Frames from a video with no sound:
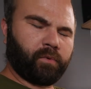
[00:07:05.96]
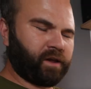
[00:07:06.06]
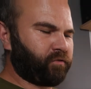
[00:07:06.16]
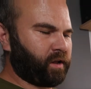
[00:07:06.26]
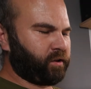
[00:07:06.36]
we
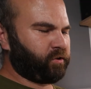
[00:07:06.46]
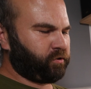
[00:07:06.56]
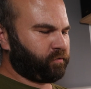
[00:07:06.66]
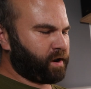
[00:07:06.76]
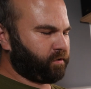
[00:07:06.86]
have the
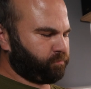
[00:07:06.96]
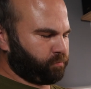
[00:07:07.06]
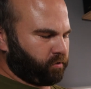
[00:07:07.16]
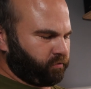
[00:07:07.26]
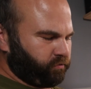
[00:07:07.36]
accessoires
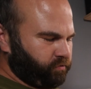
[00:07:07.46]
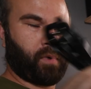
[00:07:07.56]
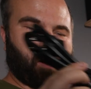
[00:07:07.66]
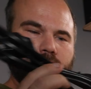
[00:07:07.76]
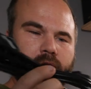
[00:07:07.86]
box,
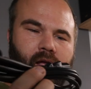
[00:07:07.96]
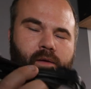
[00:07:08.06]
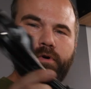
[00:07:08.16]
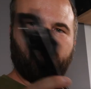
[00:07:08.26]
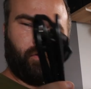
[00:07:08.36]
power
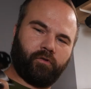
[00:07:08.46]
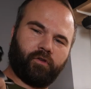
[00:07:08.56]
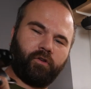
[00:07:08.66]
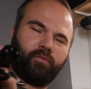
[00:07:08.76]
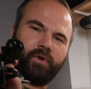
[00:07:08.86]
cable,
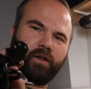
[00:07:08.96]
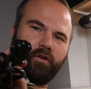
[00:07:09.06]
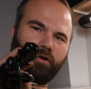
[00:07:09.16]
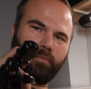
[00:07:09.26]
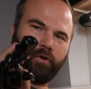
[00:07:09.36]
just with a
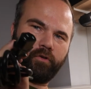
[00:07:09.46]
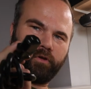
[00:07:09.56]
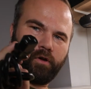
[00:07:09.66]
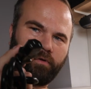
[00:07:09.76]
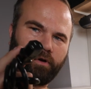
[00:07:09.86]
normal
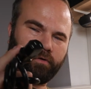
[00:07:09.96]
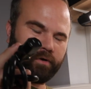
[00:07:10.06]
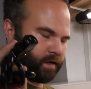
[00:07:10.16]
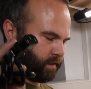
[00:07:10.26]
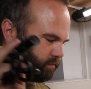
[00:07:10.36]
Euro
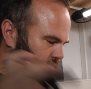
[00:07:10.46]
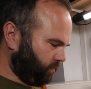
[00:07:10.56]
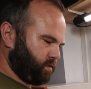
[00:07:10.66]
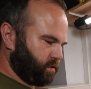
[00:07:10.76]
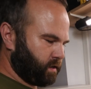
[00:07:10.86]
connector.
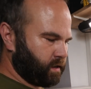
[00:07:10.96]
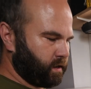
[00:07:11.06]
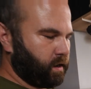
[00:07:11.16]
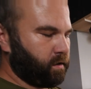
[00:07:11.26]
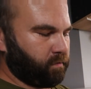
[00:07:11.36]

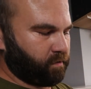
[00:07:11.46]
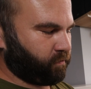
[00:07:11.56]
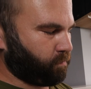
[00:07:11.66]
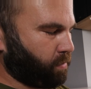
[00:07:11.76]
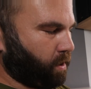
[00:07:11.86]
And here we
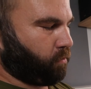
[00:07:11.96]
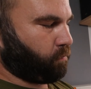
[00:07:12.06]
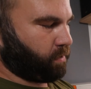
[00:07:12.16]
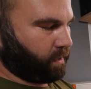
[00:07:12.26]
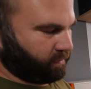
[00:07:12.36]
have the power
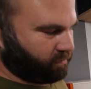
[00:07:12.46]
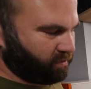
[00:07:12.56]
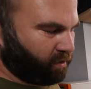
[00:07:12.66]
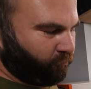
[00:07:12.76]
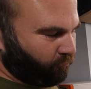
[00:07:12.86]
brick
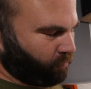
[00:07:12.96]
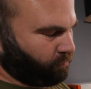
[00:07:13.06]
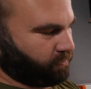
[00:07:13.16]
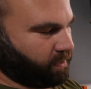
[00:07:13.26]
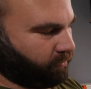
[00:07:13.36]
itself
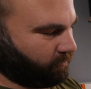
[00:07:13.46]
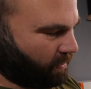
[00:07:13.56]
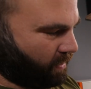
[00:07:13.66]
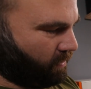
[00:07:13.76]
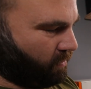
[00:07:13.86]
from
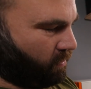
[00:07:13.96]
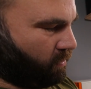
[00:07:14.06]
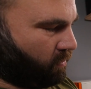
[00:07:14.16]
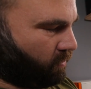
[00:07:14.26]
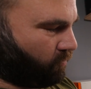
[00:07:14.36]
Delta,
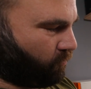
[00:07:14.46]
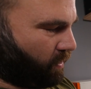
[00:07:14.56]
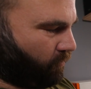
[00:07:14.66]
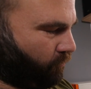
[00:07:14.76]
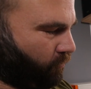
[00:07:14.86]

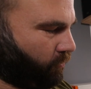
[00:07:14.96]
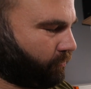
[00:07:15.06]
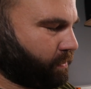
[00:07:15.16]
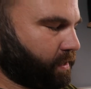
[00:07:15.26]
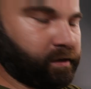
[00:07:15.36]

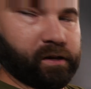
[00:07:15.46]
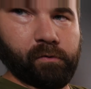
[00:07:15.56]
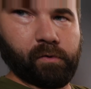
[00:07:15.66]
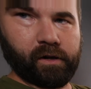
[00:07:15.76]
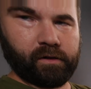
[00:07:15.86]
12V
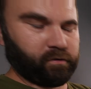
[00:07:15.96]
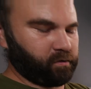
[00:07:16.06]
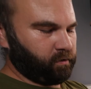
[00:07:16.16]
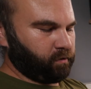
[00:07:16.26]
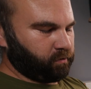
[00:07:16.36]

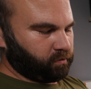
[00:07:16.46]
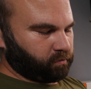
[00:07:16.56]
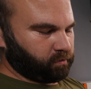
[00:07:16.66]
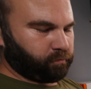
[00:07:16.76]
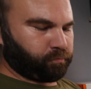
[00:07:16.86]
90W.
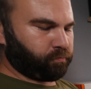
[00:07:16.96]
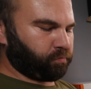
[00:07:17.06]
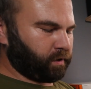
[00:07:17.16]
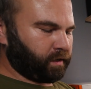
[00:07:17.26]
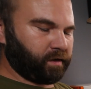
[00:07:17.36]
So it's
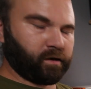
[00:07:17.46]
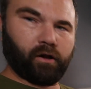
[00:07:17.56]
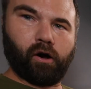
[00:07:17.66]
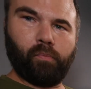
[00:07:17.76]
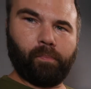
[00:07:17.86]
pretty
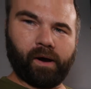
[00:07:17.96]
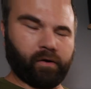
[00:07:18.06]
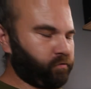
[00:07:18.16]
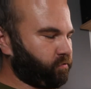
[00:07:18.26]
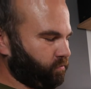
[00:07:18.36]
low
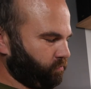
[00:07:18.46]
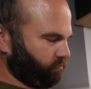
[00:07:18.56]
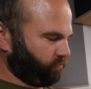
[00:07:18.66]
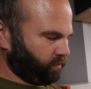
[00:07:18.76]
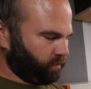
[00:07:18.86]
power
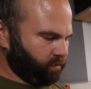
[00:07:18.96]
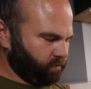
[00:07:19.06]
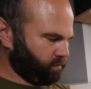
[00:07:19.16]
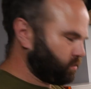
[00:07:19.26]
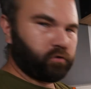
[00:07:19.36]
solution.
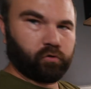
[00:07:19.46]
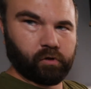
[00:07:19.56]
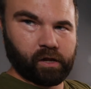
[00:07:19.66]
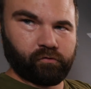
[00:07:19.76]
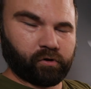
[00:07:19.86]
Two
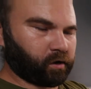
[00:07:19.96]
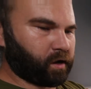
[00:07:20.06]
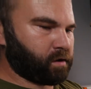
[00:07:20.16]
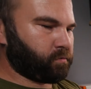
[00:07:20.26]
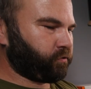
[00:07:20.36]
network
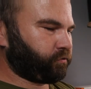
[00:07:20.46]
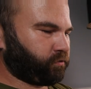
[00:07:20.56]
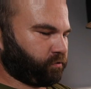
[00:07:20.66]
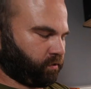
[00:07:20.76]
cables,